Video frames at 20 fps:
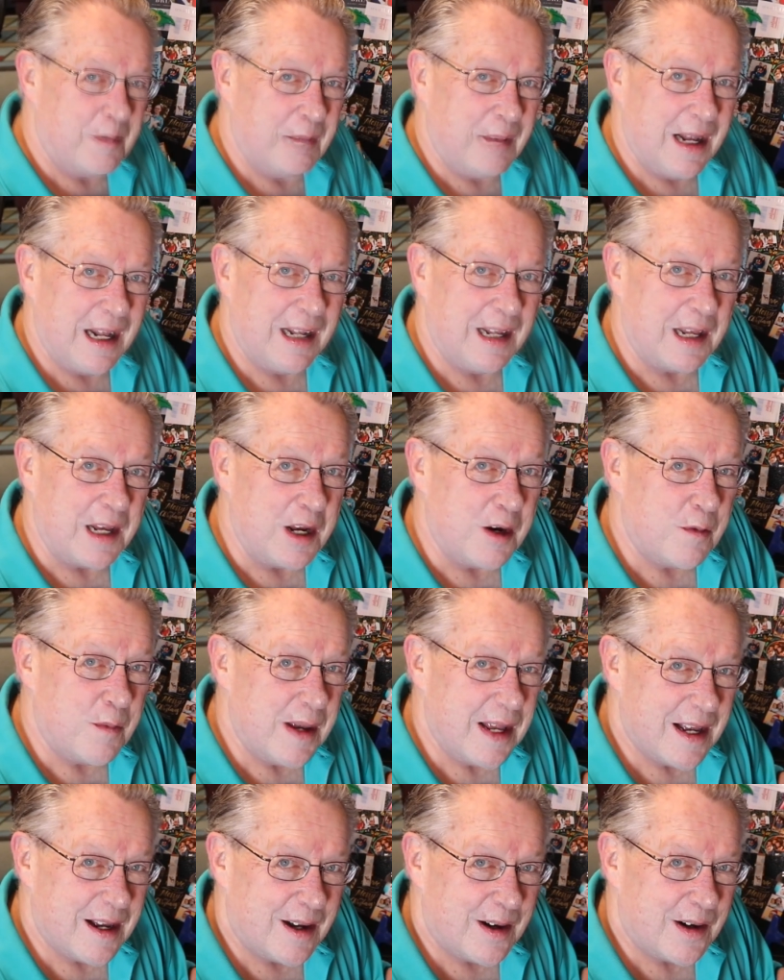Well, here
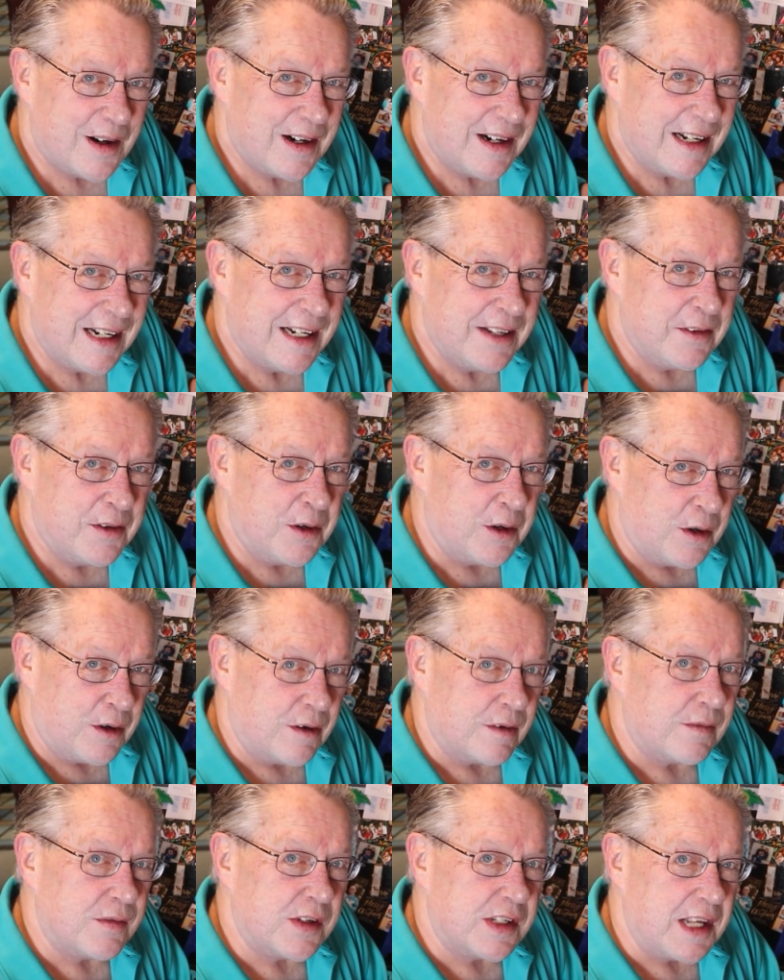we are in the
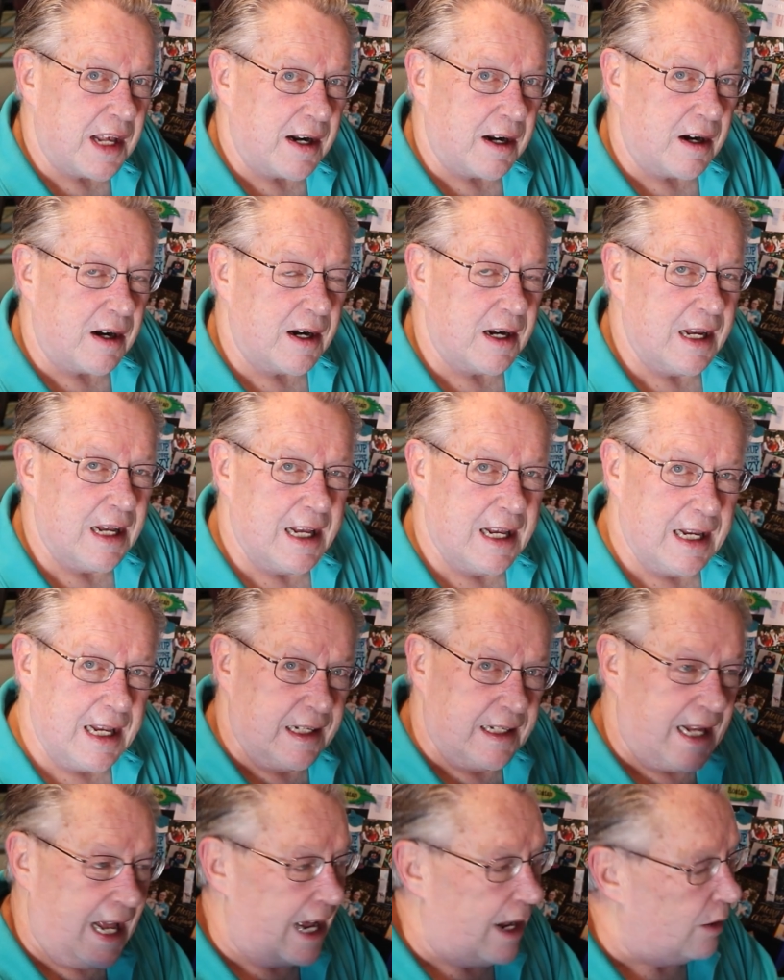nerve center.
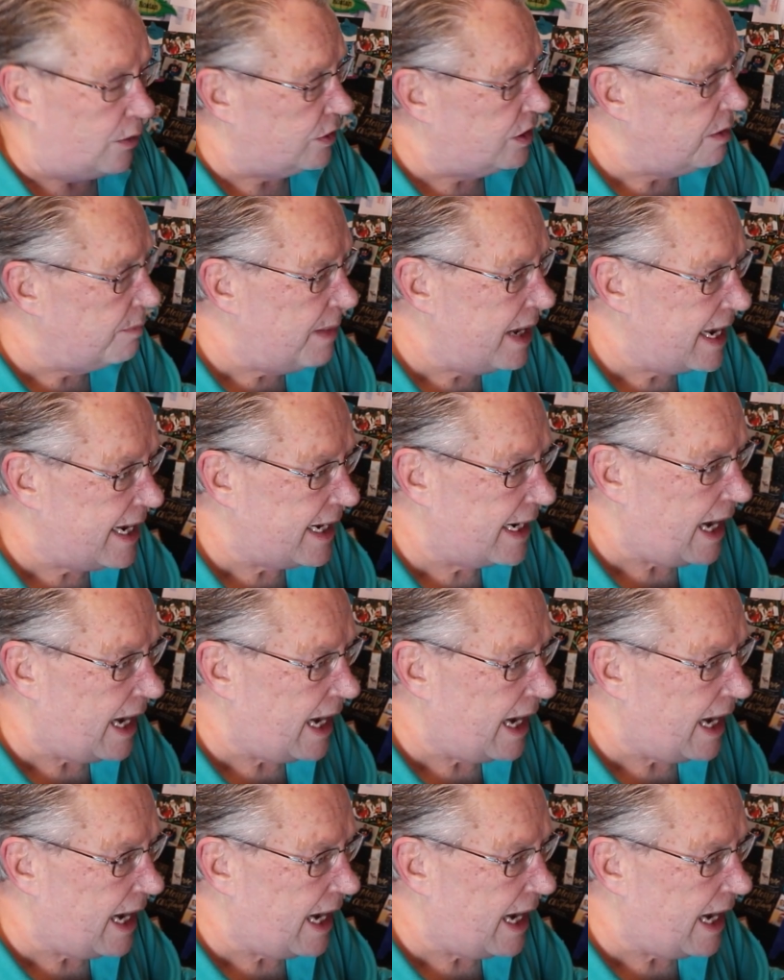Now, to make